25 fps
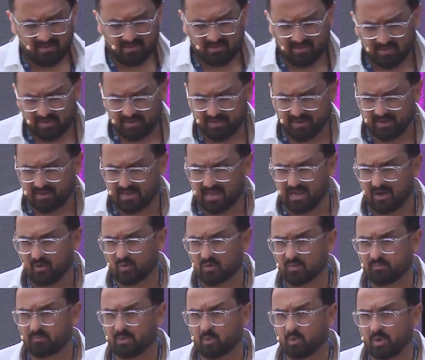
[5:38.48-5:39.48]
an
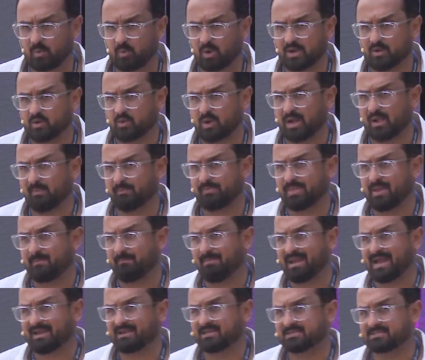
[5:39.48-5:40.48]
account, but we want to help them
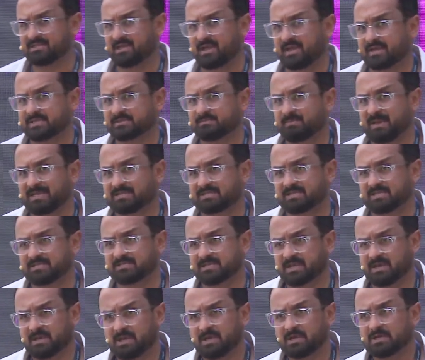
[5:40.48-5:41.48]
manage their expenses
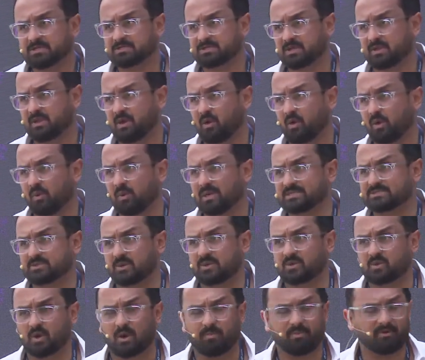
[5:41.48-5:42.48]
so they're always on
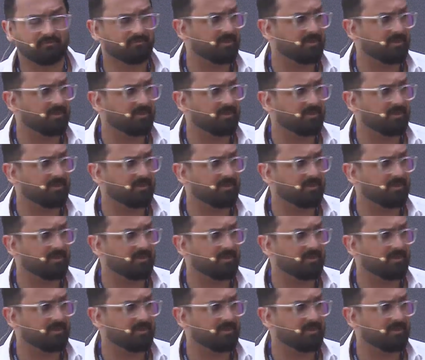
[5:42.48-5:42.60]
top of